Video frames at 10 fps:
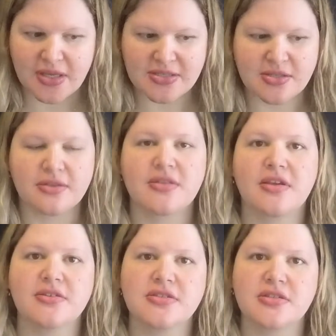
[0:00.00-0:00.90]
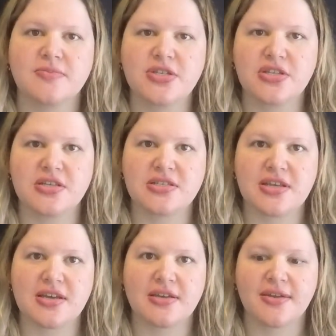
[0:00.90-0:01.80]
Okay, so there's the
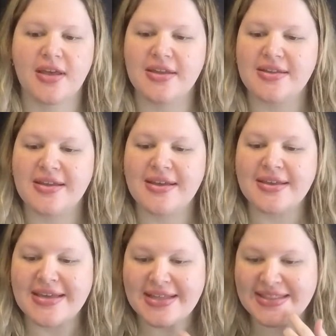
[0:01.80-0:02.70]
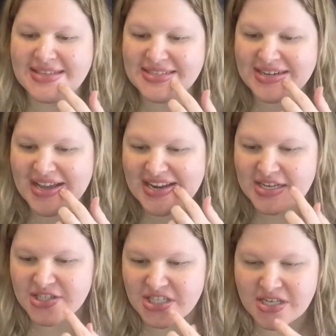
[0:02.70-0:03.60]
magenta. And uh, again, these are kind
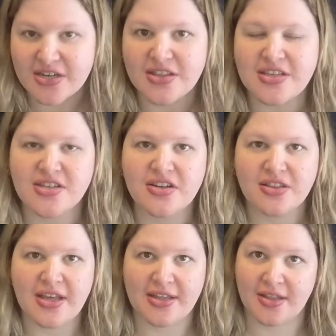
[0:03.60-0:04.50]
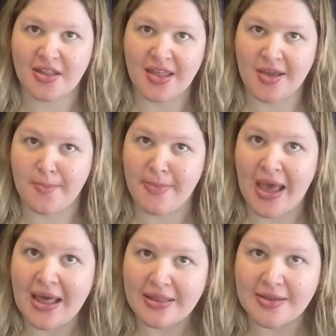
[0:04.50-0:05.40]
of sheer. These aren't like, like a
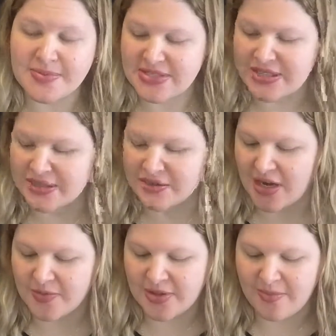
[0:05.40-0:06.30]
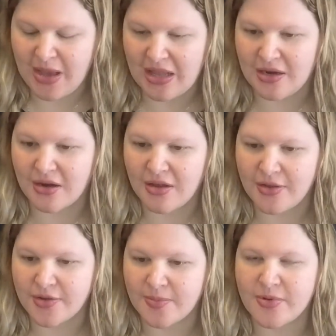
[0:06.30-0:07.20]
matte lipstick. They're not really matte at
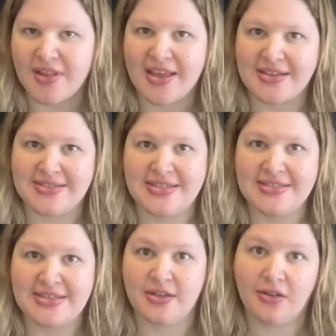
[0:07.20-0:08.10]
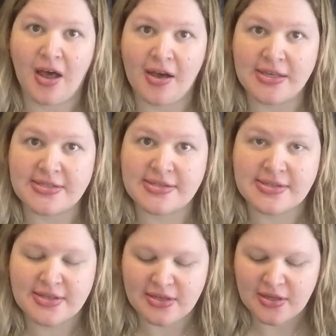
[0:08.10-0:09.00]
all. They're more like a tinted
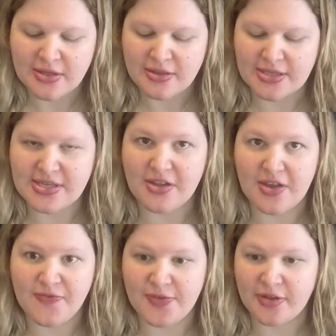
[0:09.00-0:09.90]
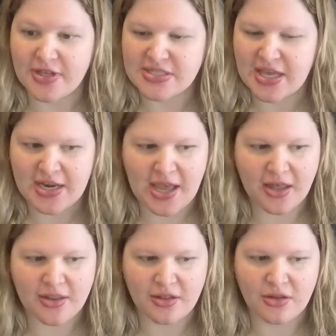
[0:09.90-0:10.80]
gloss. That's how they feel. That's kind of
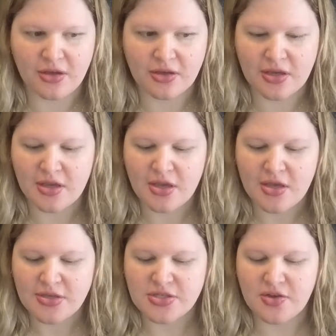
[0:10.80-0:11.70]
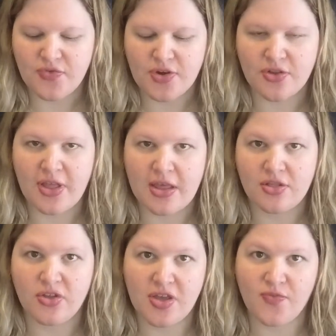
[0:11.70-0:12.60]
how they look. So if you're like
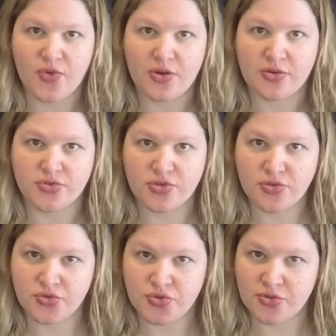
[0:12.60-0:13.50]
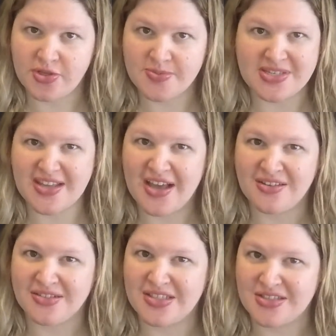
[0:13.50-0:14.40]
looking for a true, true lipstick, I
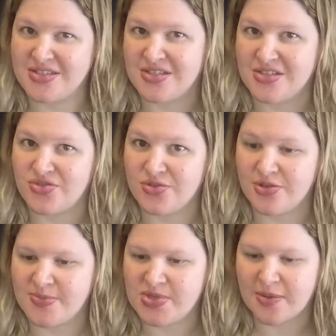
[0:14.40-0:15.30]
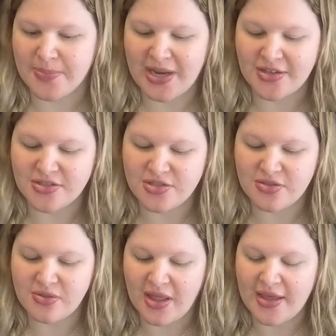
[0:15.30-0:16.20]
don't think this is a true lipstick. But I
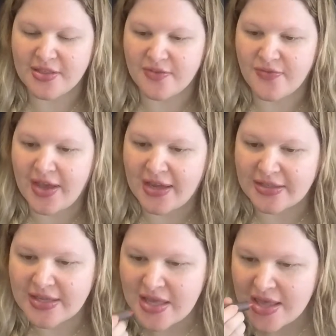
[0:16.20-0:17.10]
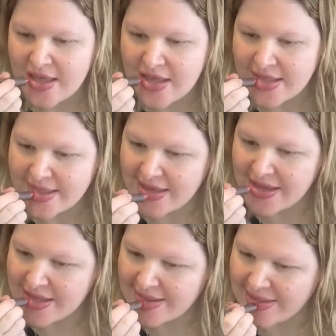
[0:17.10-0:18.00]
do like the fact
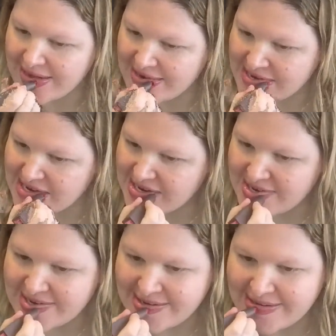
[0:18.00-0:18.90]
that they are